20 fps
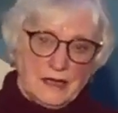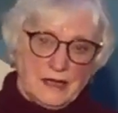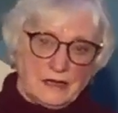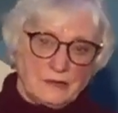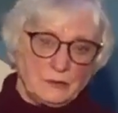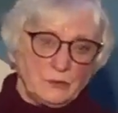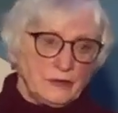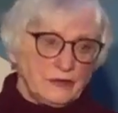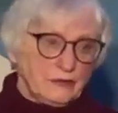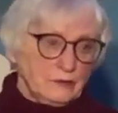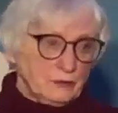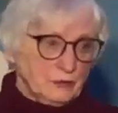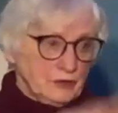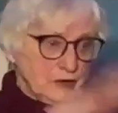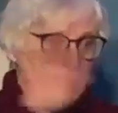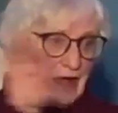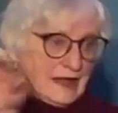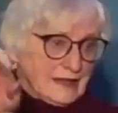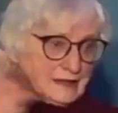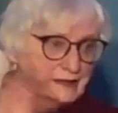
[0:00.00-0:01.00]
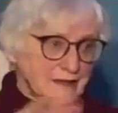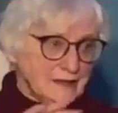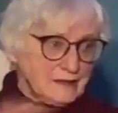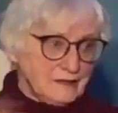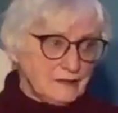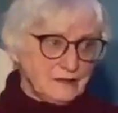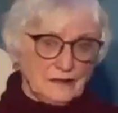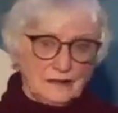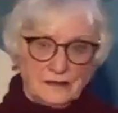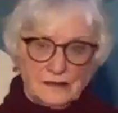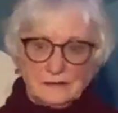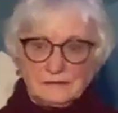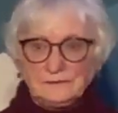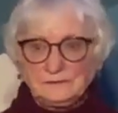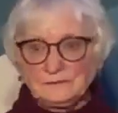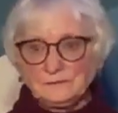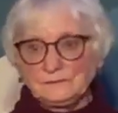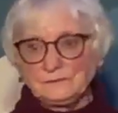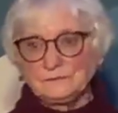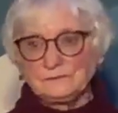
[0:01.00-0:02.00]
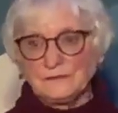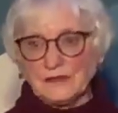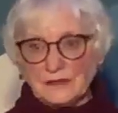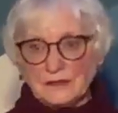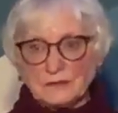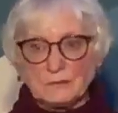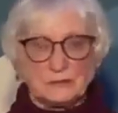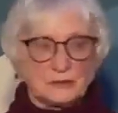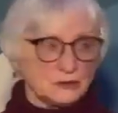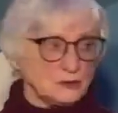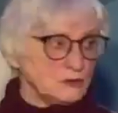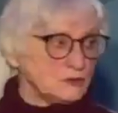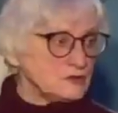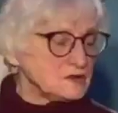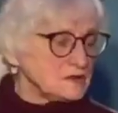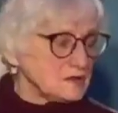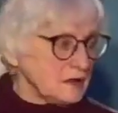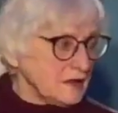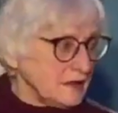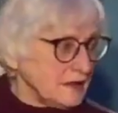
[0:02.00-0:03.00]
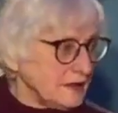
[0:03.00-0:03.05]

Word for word: and we were hiking in the in the blues,